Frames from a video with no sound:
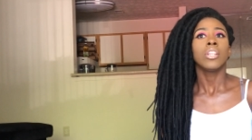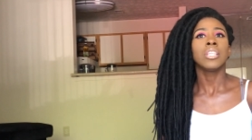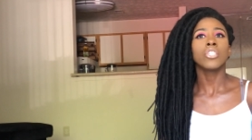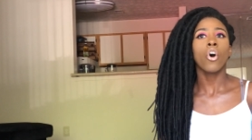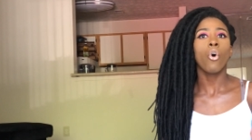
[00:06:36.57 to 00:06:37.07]

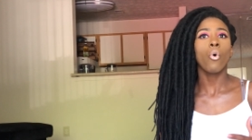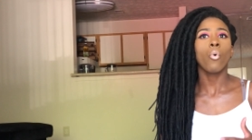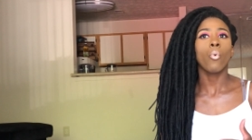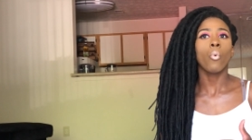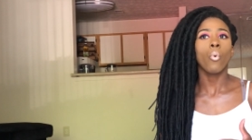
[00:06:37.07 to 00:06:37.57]
this
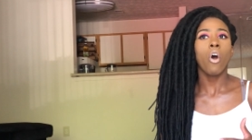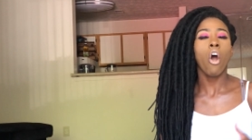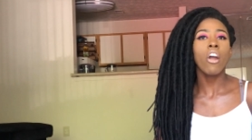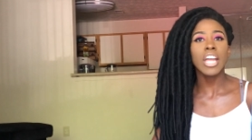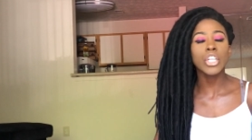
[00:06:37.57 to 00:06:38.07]
whole
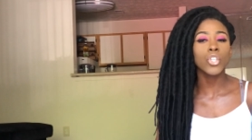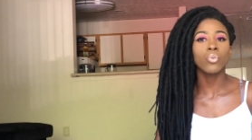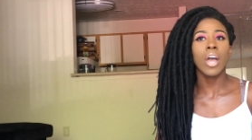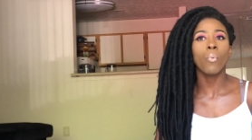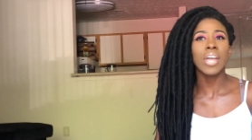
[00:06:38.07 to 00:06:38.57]
heart issue
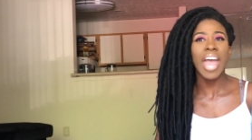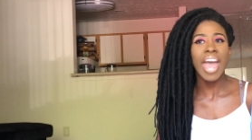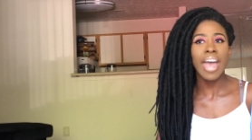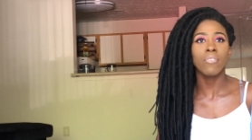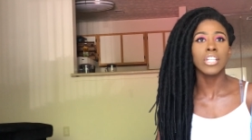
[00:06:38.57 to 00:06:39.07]
that we
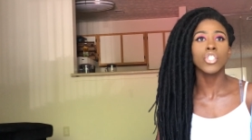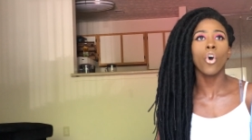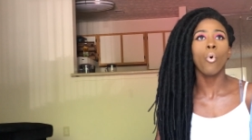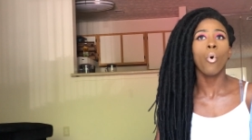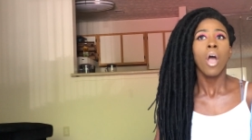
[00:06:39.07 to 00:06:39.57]
have and this
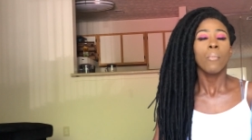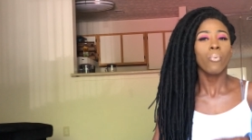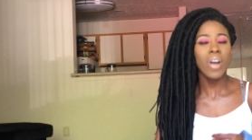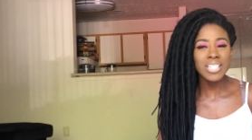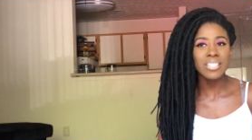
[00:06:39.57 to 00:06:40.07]
whole
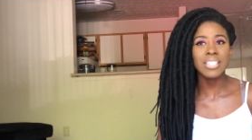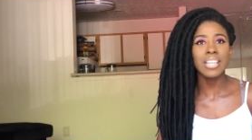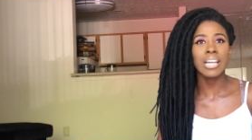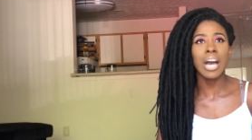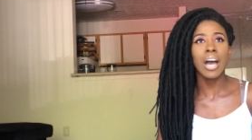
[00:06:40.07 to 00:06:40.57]
process
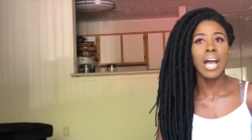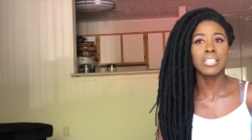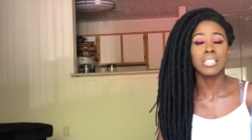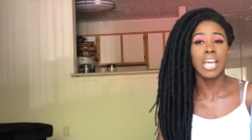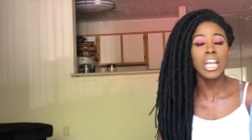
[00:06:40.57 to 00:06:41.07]
that God has
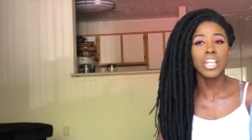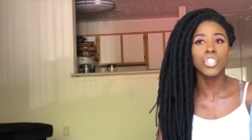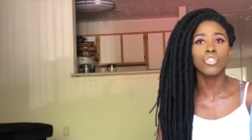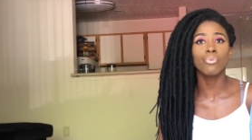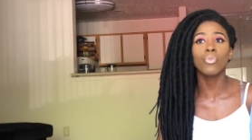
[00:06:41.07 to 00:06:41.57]
to take
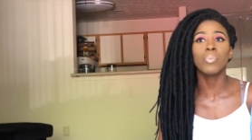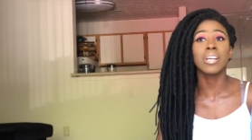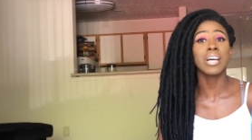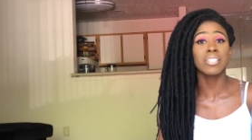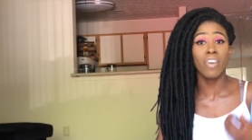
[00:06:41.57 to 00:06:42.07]
us through
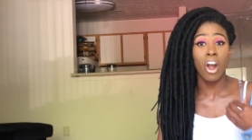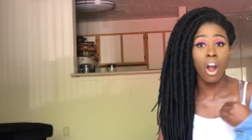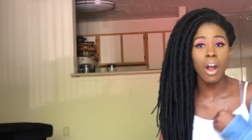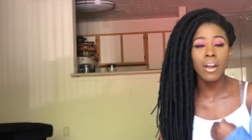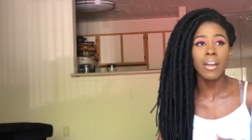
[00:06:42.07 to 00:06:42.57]
because of our
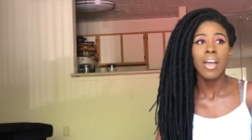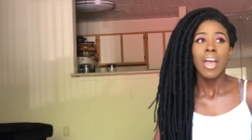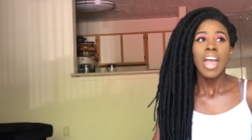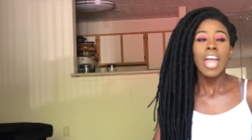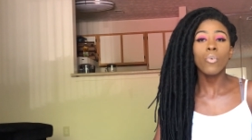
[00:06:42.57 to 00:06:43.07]
heart,
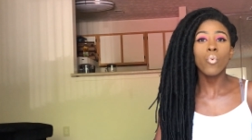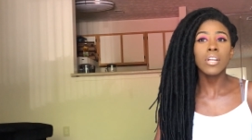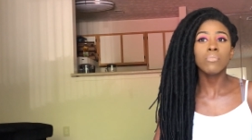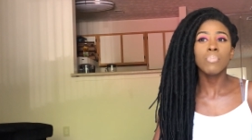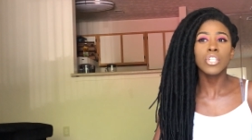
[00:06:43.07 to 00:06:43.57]
it
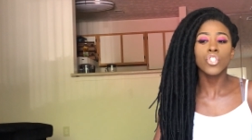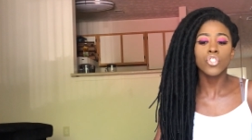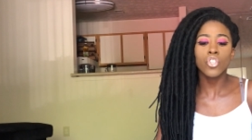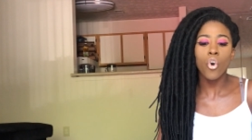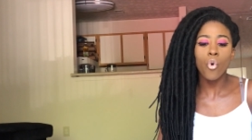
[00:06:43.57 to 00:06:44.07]
wouldn't be
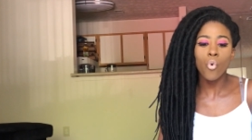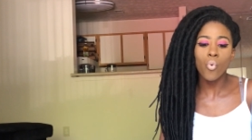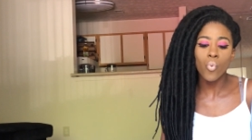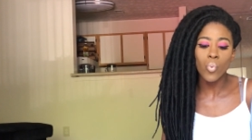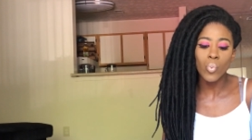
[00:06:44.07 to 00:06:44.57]

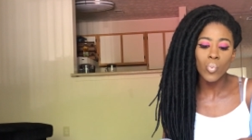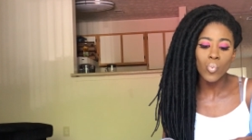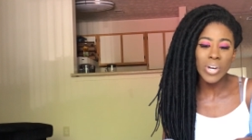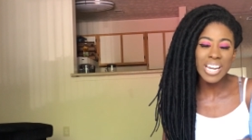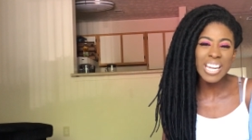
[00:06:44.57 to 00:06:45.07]
so
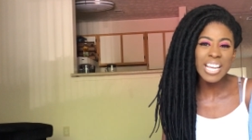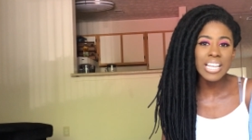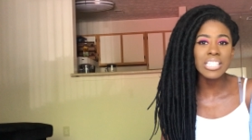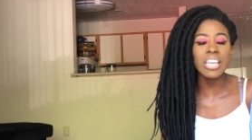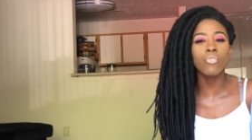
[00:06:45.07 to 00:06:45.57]
what it
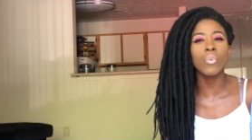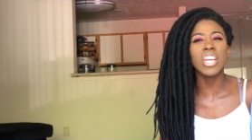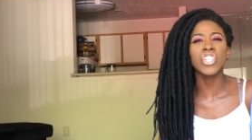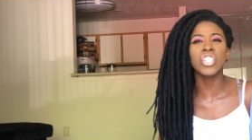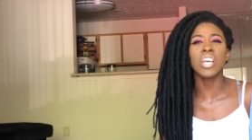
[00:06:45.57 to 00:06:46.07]
is if we
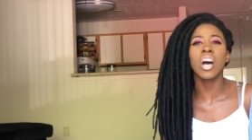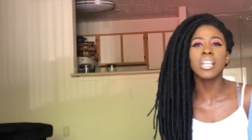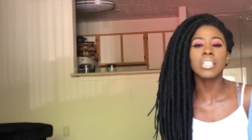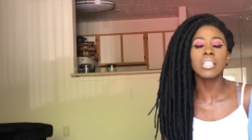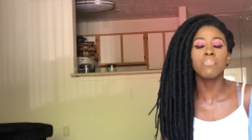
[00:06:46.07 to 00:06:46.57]
can just
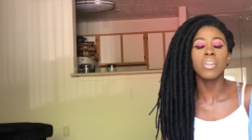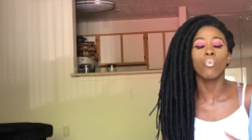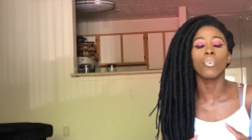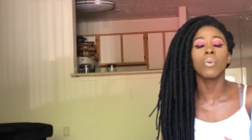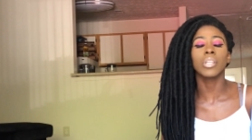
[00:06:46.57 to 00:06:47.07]
honestly be
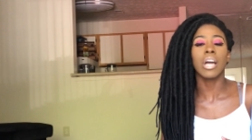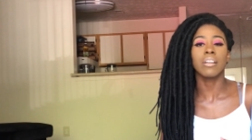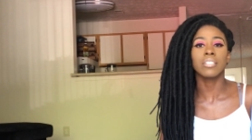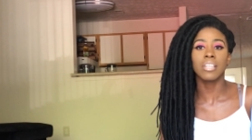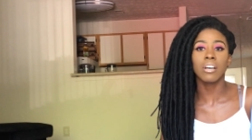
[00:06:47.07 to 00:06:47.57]
real with
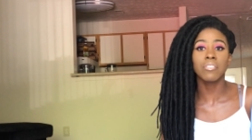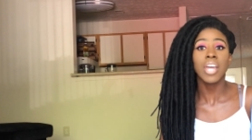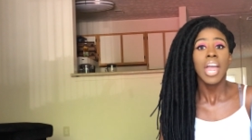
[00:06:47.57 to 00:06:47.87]
ourselves